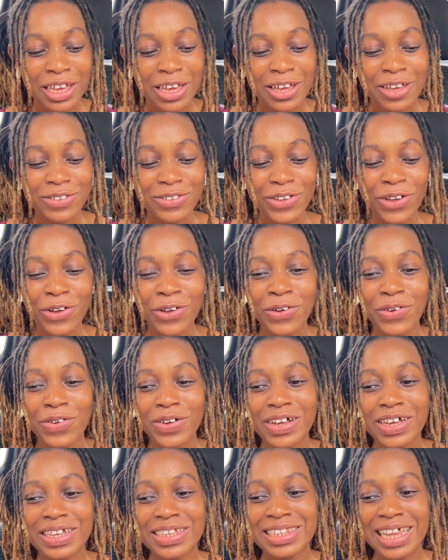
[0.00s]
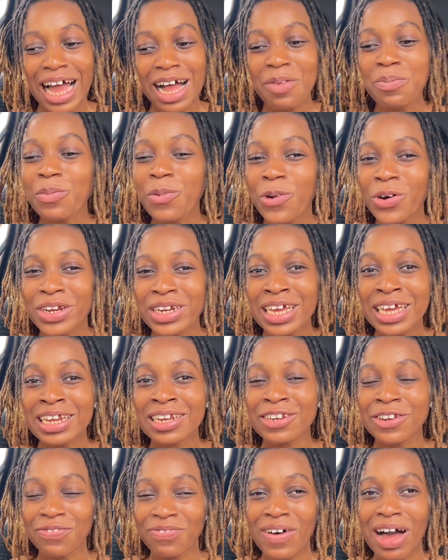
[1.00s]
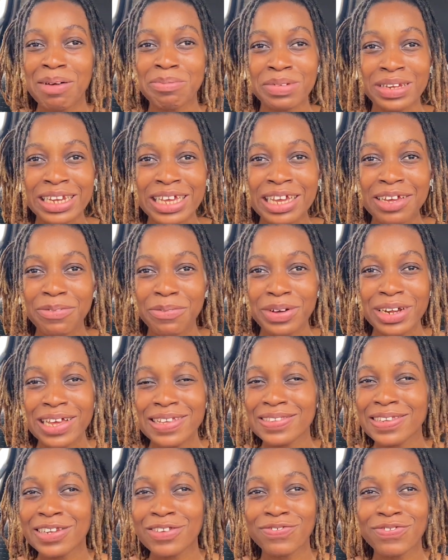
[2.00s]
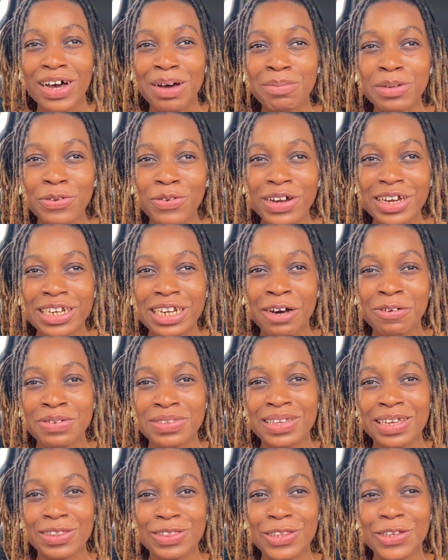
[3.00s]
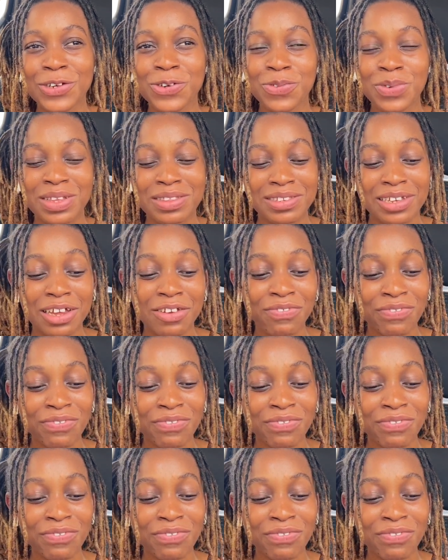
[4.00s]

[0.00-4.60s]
So that morning, the family, when I say the family right now, is like Theo, Winter, and